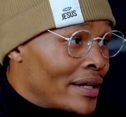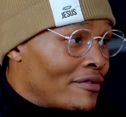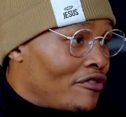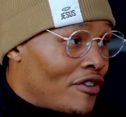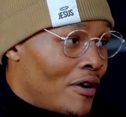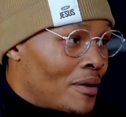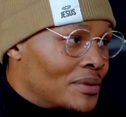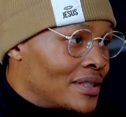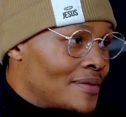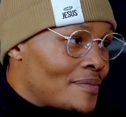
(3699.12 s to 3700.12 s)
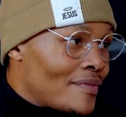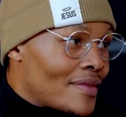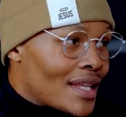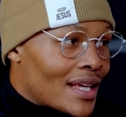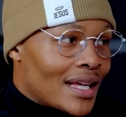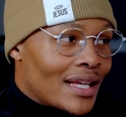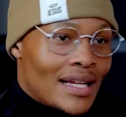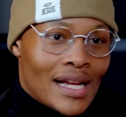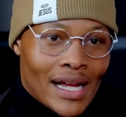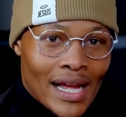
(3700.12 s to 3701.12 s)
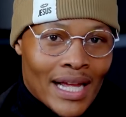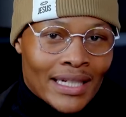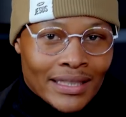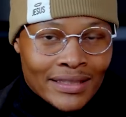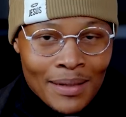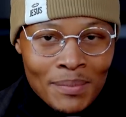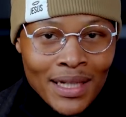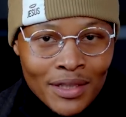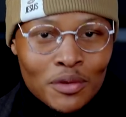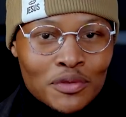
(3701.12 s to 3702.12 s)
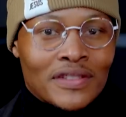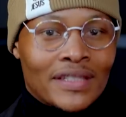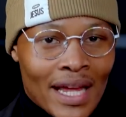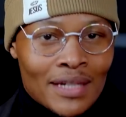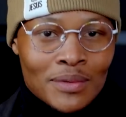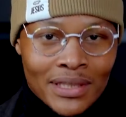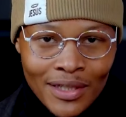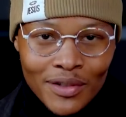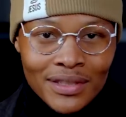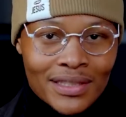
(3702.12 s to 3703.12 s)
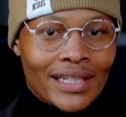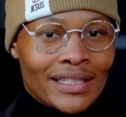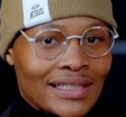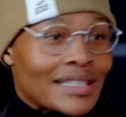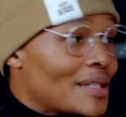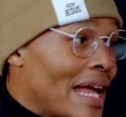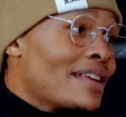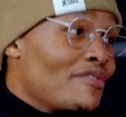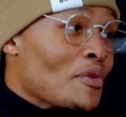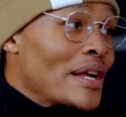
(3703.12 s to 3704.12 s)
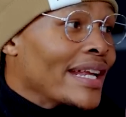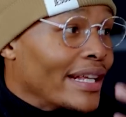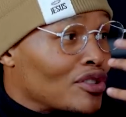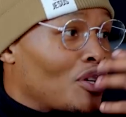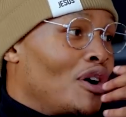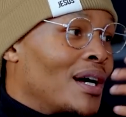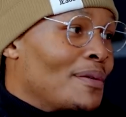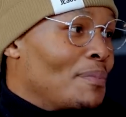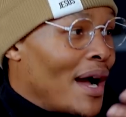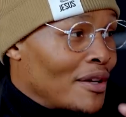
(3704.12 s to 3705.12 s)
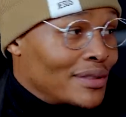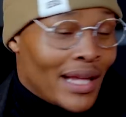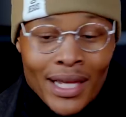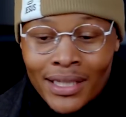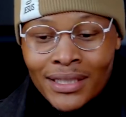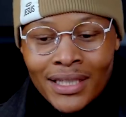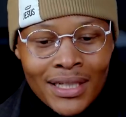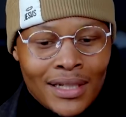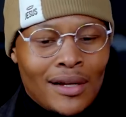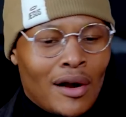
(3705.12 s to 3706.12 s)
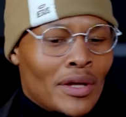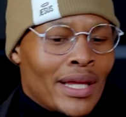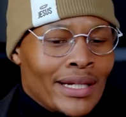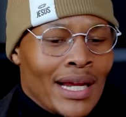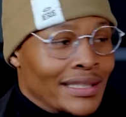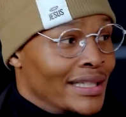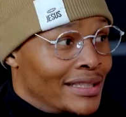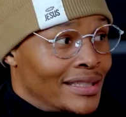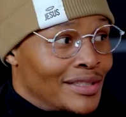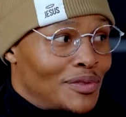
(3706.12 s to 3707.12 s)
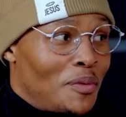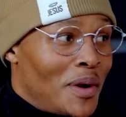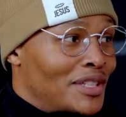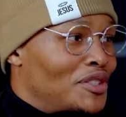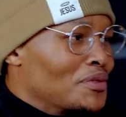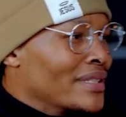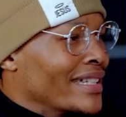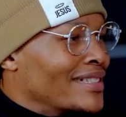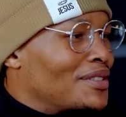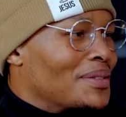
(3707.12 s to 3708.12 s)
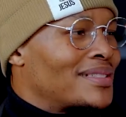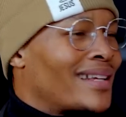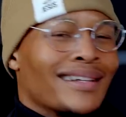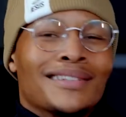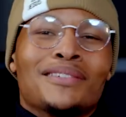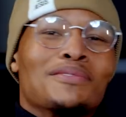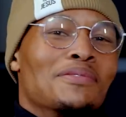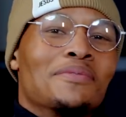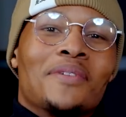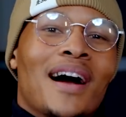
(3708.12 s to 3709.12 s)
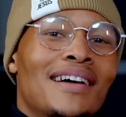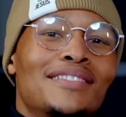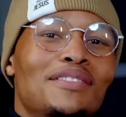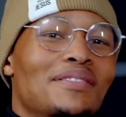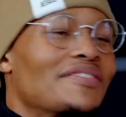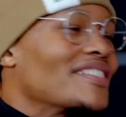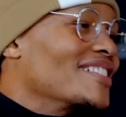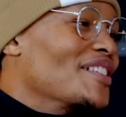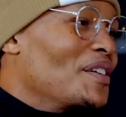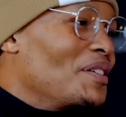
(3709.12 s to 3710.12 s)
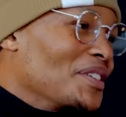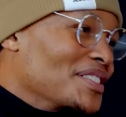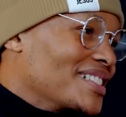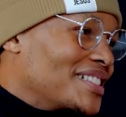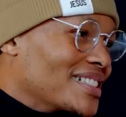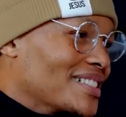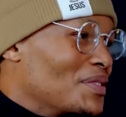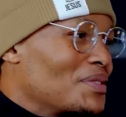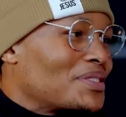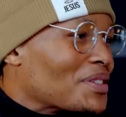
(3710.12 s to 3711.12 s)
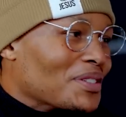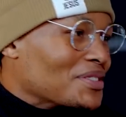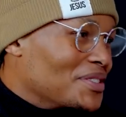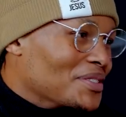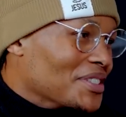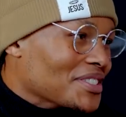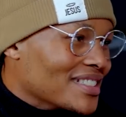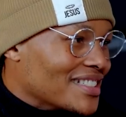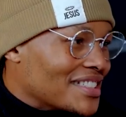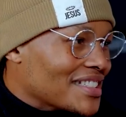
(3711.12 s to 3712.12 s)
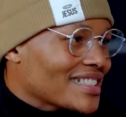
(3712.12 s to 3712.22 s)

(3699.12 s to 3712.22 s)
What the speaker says: and Forbes. And as somebody who sat with those niggas, even when they talk about, like, oh yeah, now this is what you need to, it's like, yo, how do you even know all this shit? Who told you all this shit?